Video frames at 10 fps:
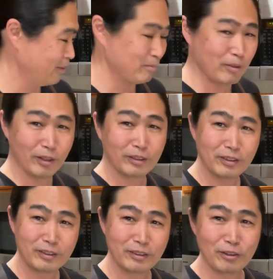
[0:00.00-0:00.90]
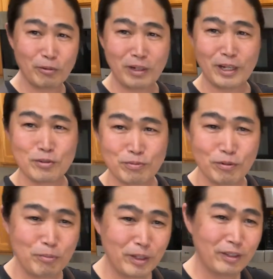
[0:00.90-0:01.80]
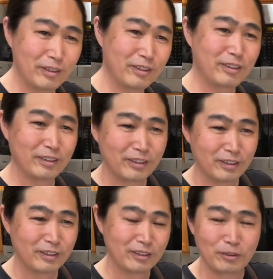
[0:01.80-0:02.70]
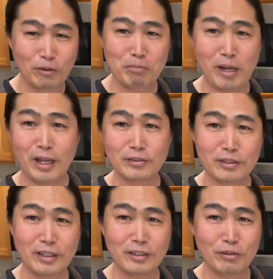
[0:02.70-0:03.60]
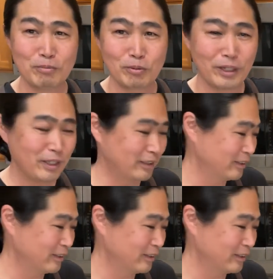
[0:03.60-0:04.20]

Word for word: But no rice for me, no pasta, no bread.